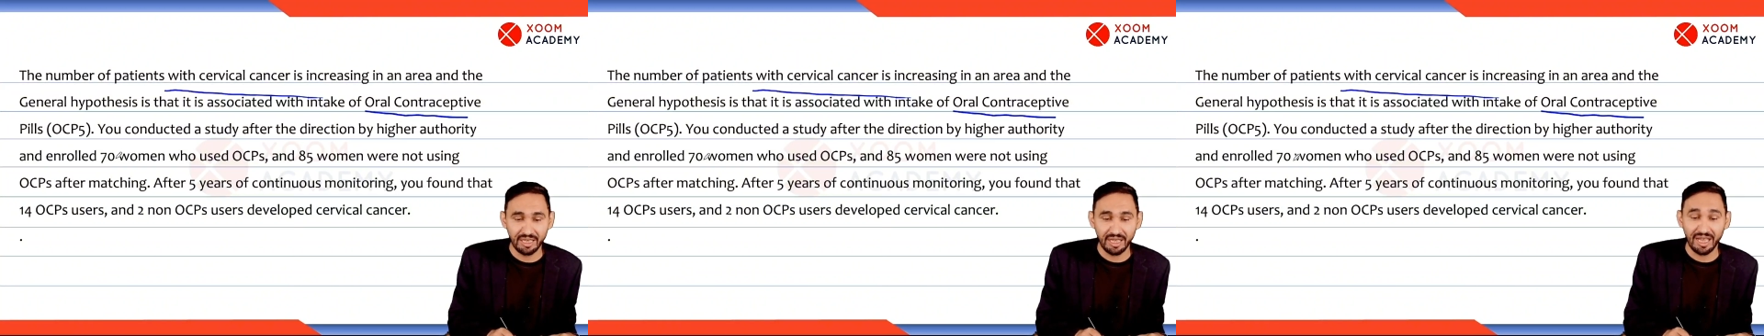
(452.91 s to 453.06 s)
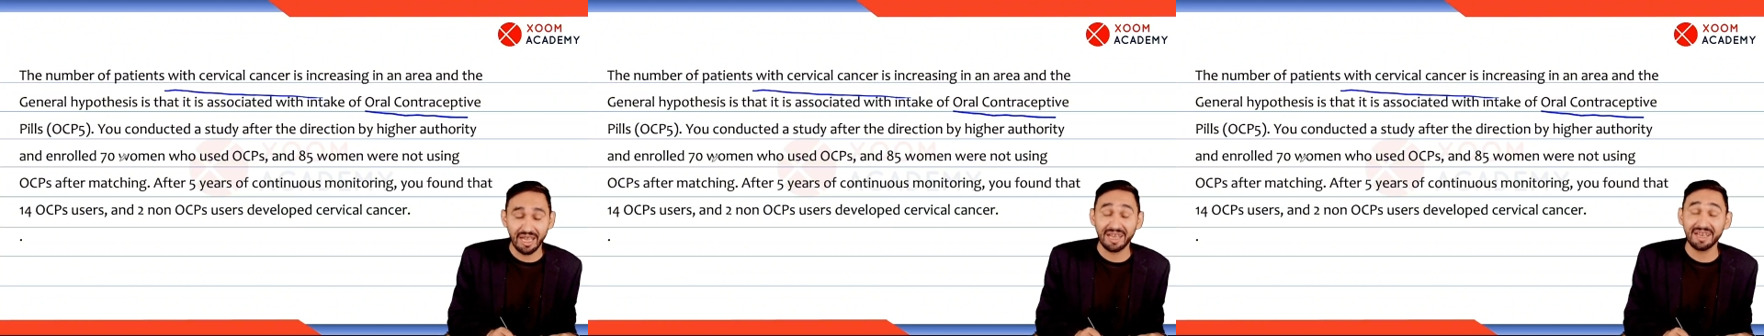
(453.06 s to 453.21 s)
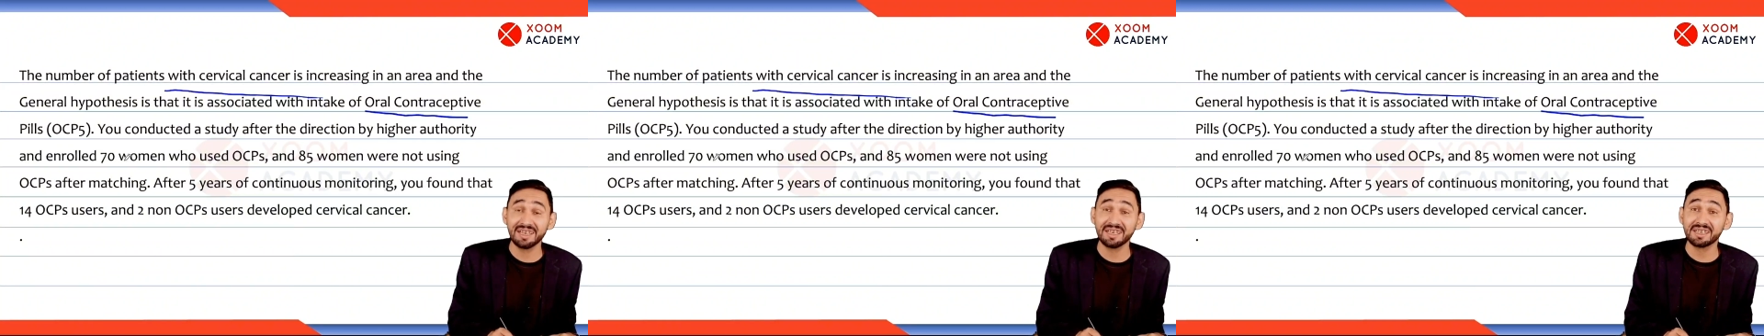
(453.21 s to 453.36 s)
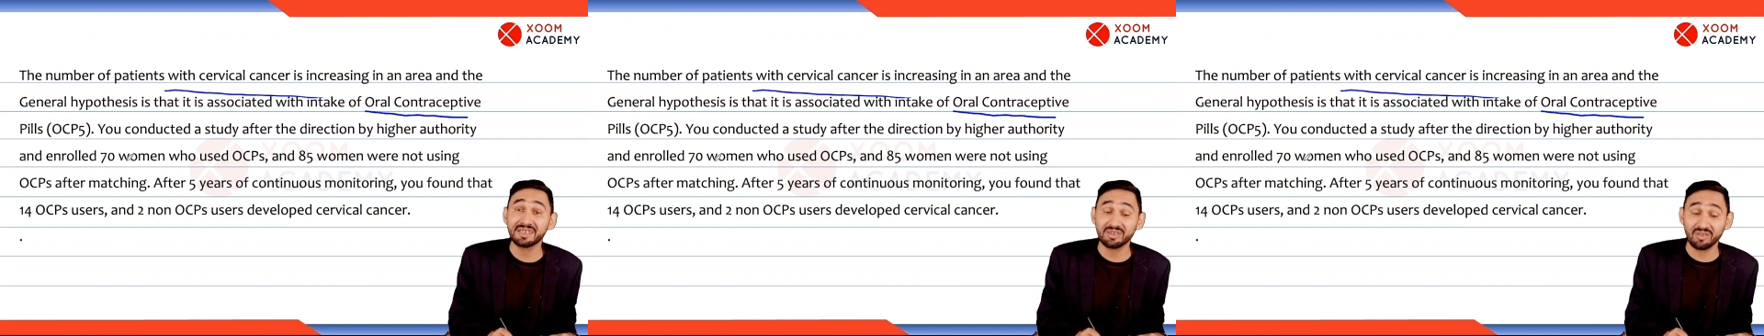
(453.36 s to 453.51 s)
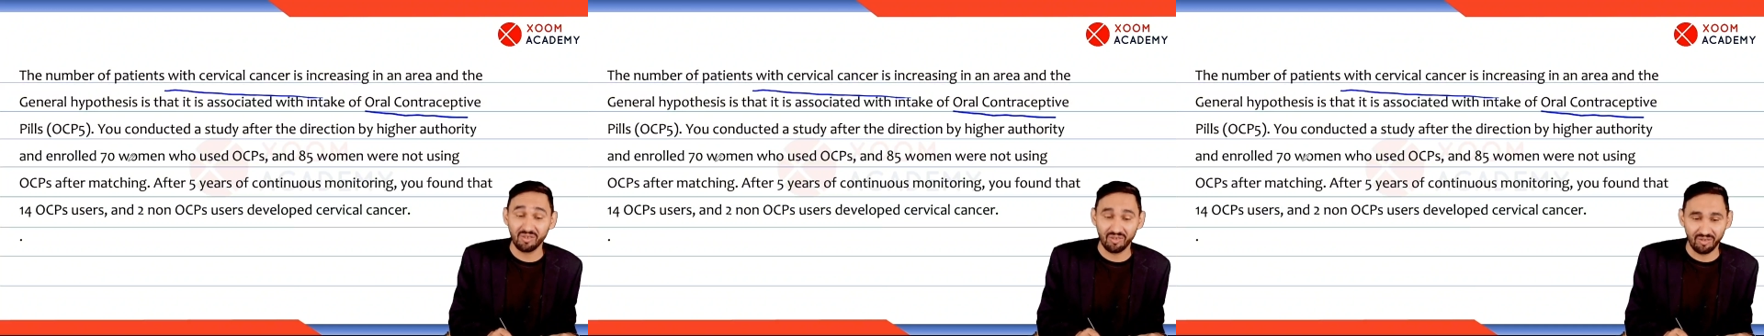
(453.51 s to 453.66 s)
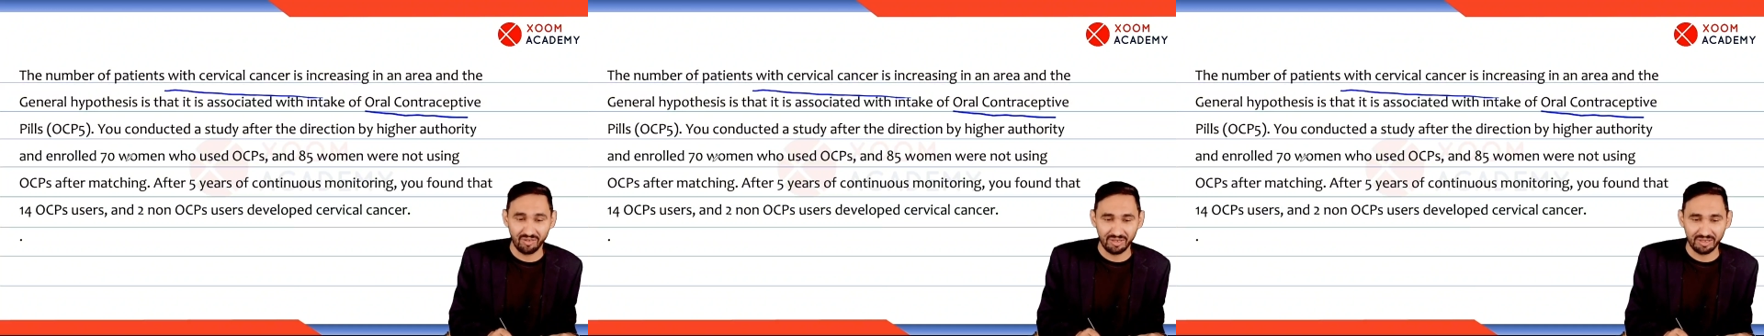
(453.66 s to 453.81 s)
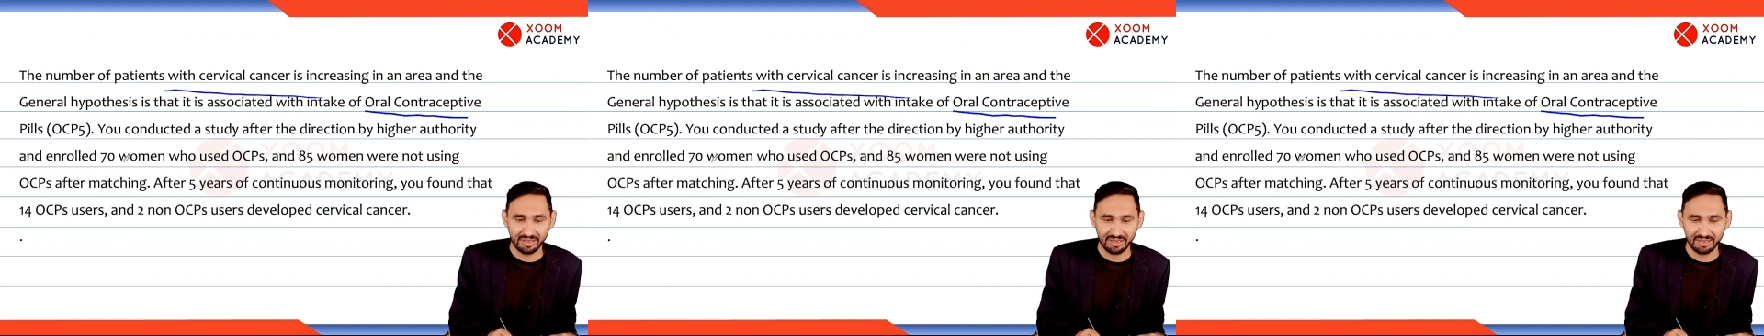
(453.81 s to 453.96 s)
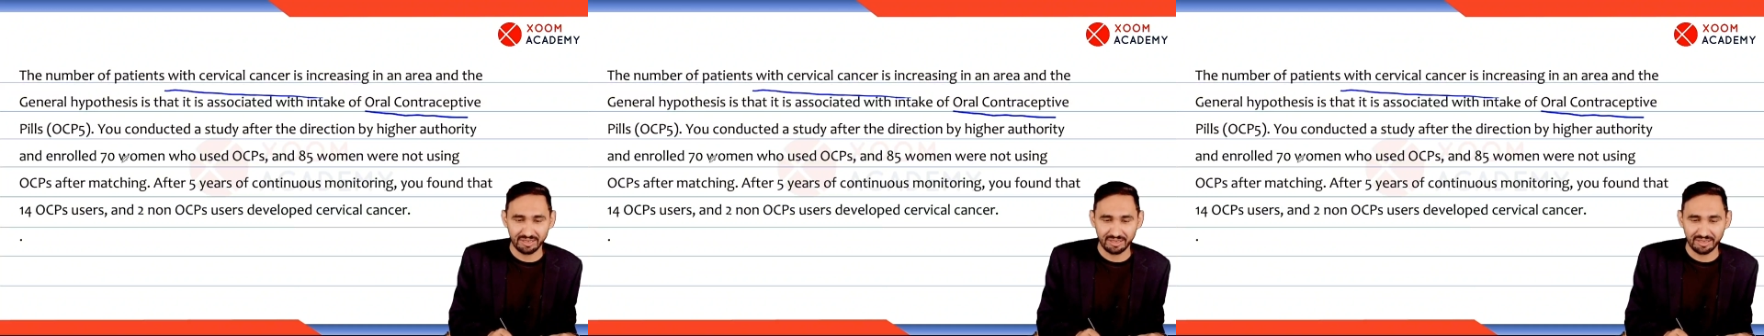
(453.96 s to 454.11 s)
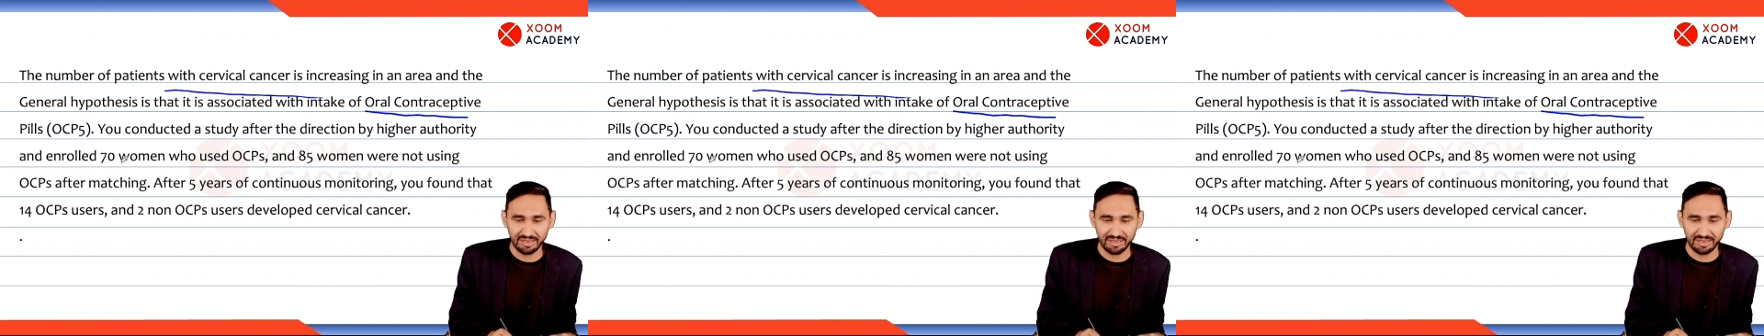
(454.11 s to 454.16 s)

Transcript: and enrolled